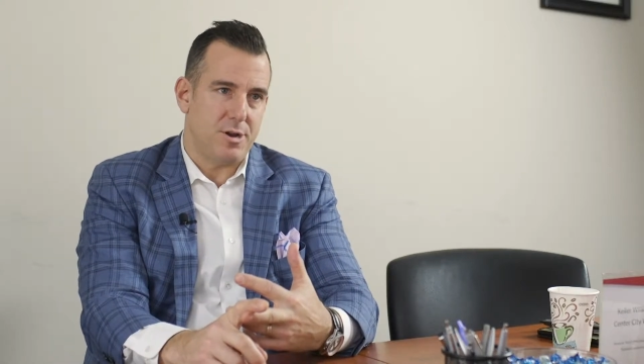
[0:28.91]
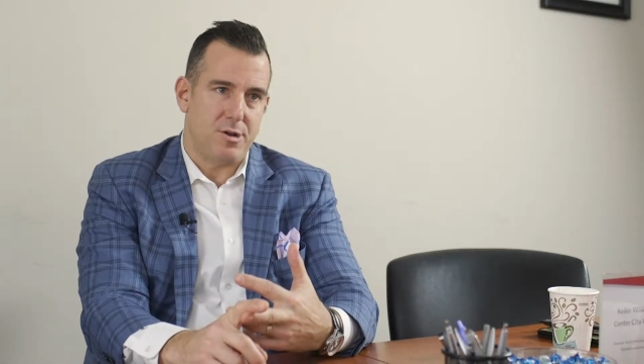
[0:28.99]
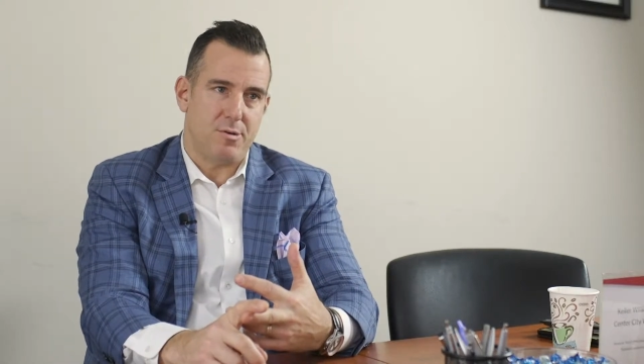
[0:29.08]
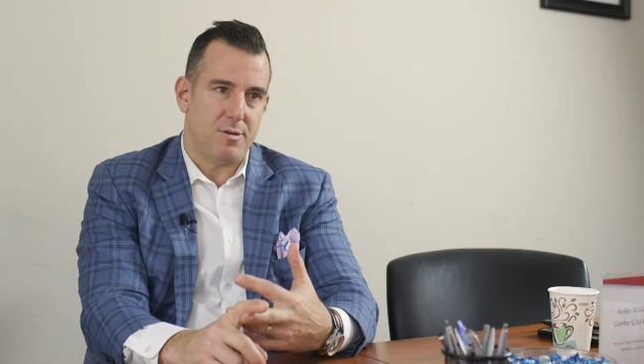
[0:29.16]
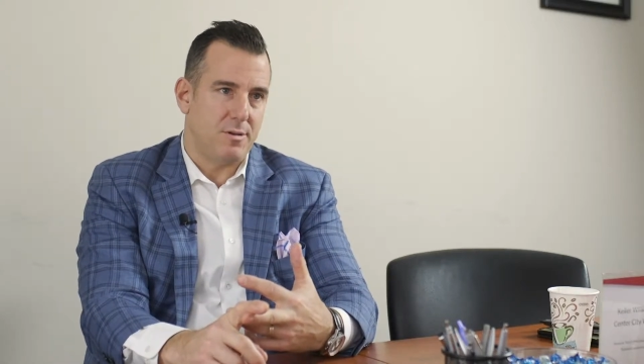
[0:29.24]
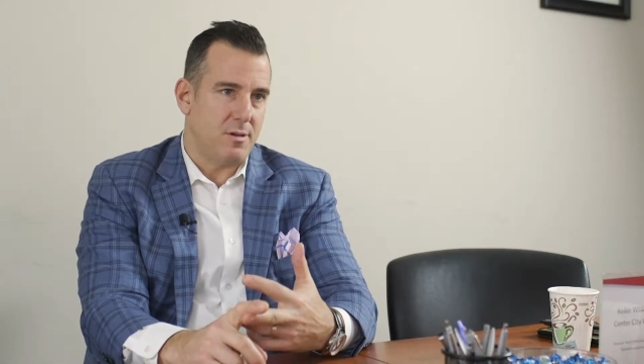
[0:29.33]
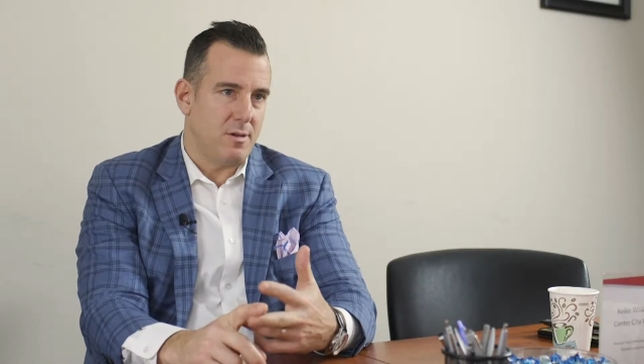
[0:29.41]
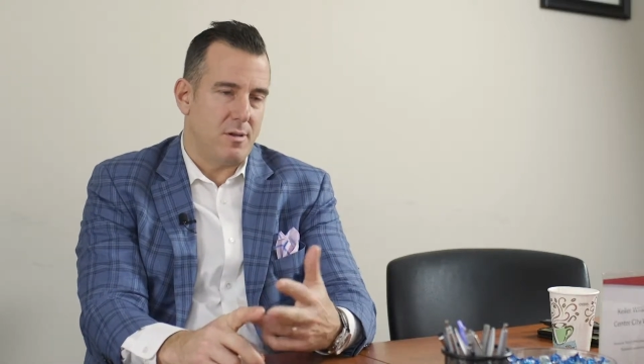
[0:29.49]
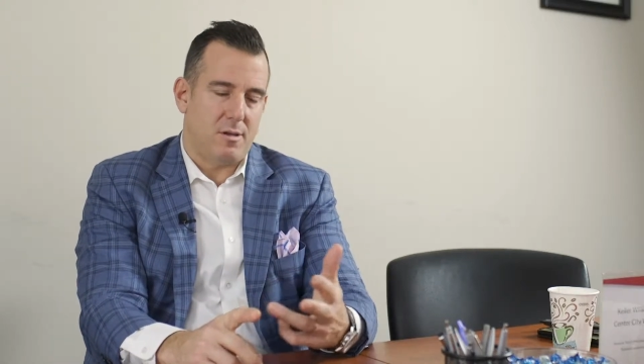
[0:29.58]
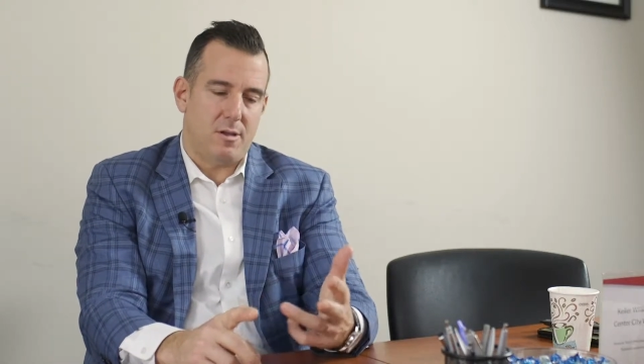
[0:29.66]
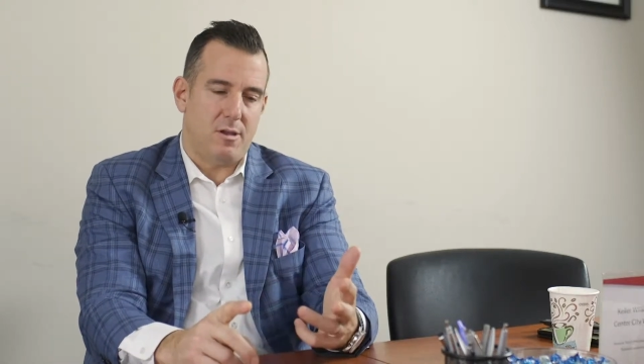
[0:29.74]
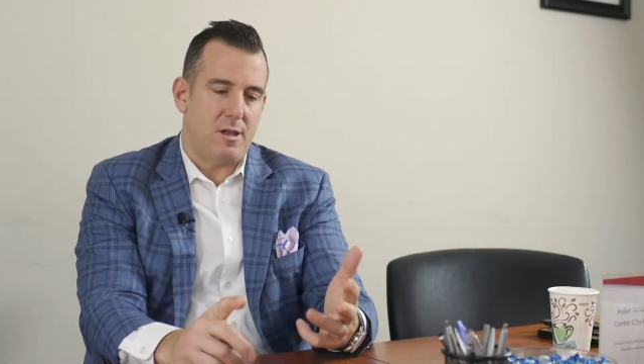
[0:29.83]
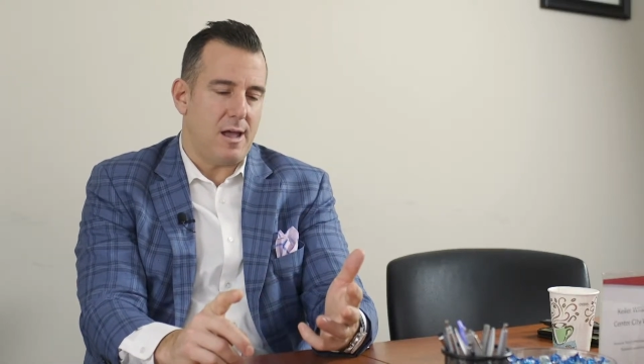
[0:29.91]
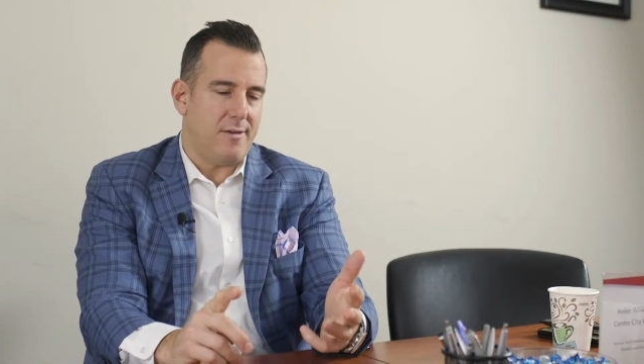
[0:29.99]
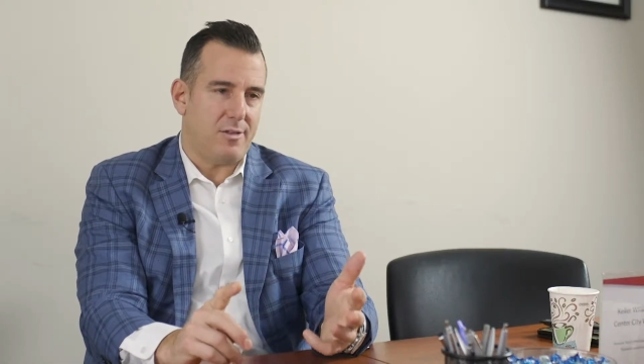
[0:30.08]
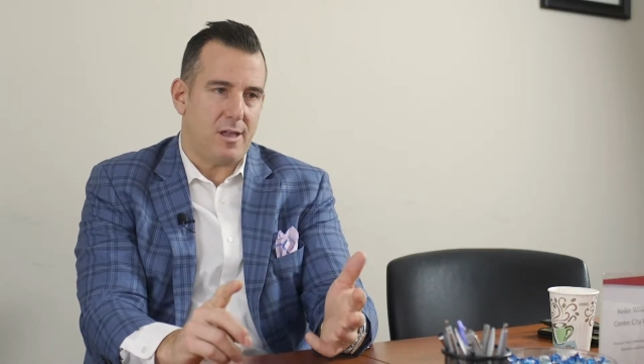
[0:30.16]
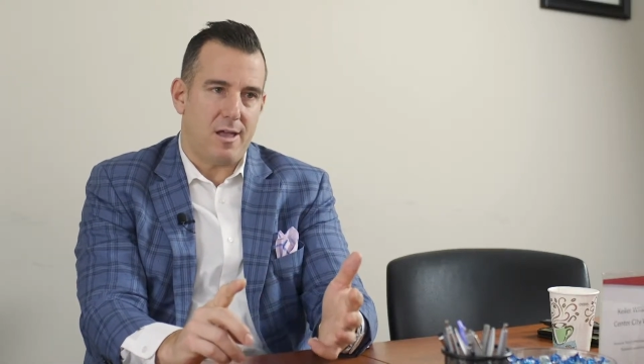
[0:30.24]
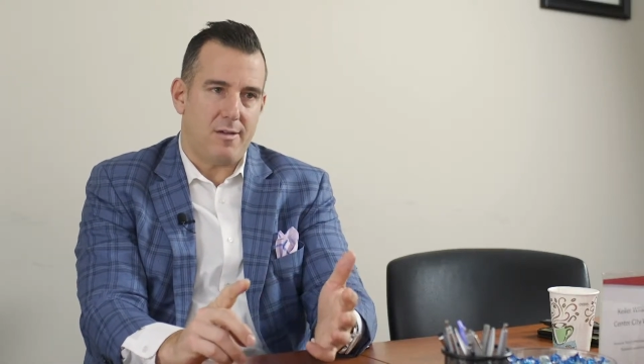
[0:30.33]
doing. You
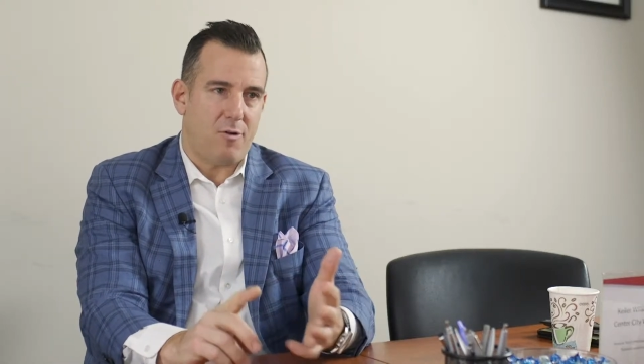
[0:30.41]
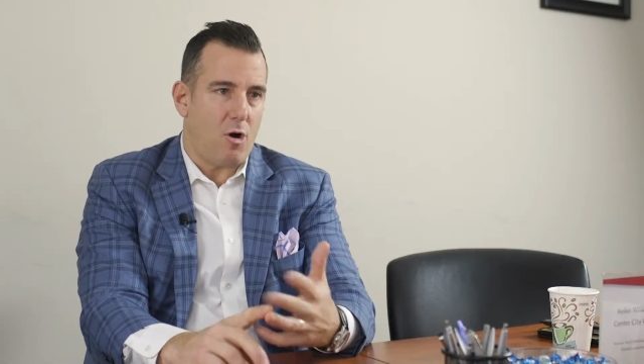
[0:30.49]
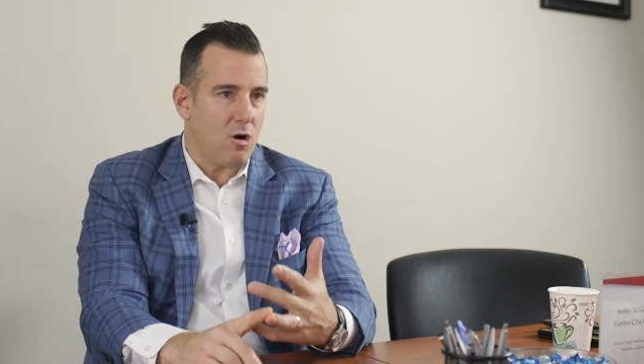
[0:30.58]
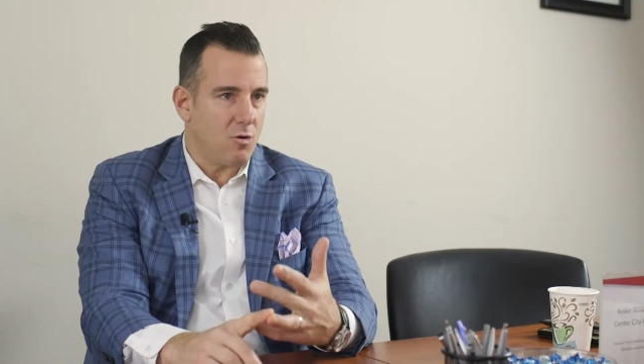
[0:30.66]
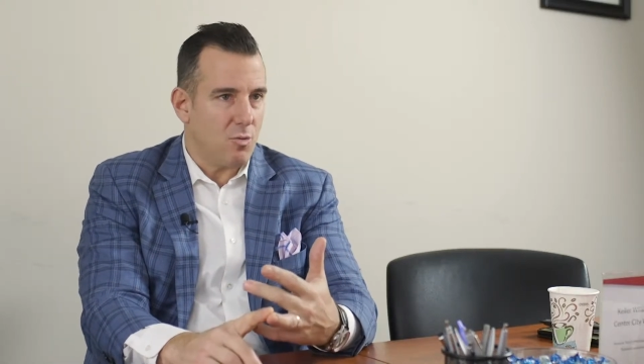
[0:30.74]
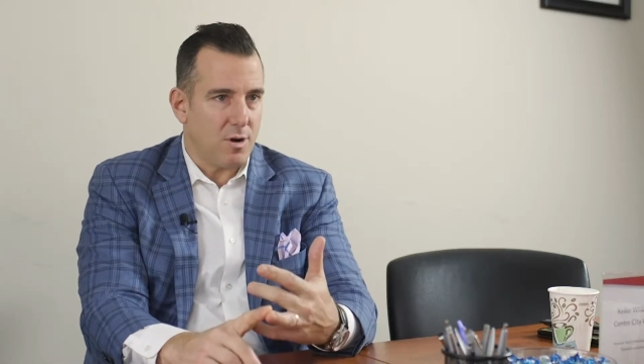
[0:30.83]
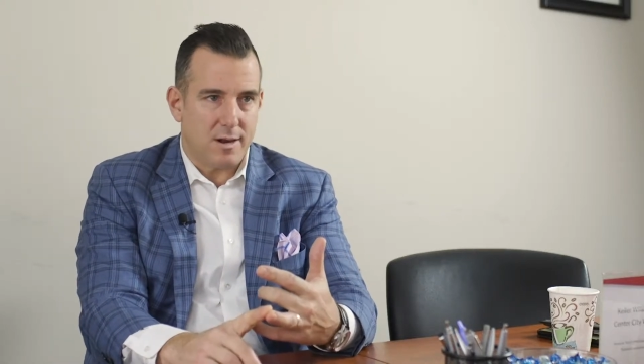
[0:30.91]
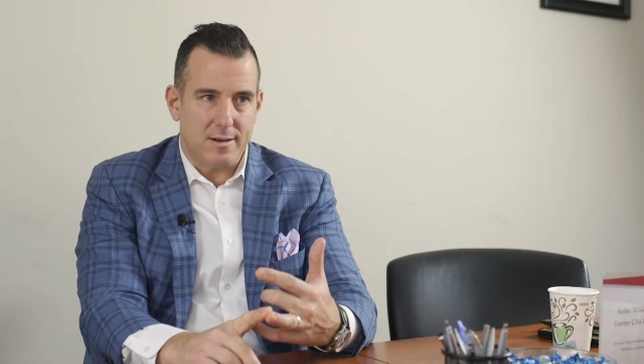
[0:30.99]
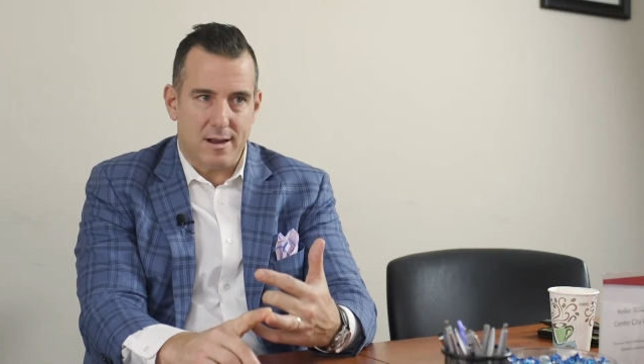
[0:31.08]
have to have hard work and